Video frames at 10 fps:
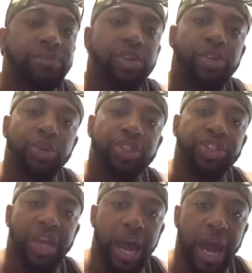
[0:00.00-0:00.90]
to do a
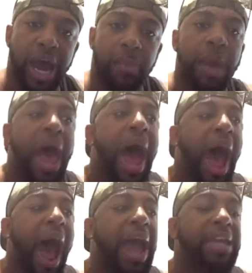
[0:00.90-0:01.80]
job.
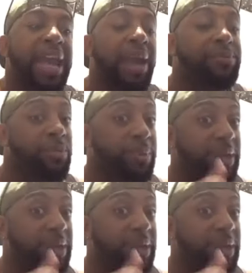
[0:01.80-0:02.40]
I came to be